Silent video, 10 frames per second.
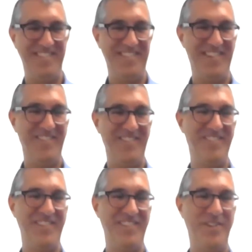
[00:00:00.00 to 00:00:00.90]
yeah.
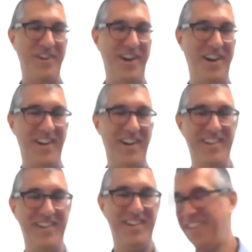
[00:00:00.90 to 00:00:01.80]
So uh,
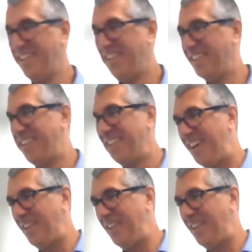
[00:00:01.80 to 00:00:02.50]
I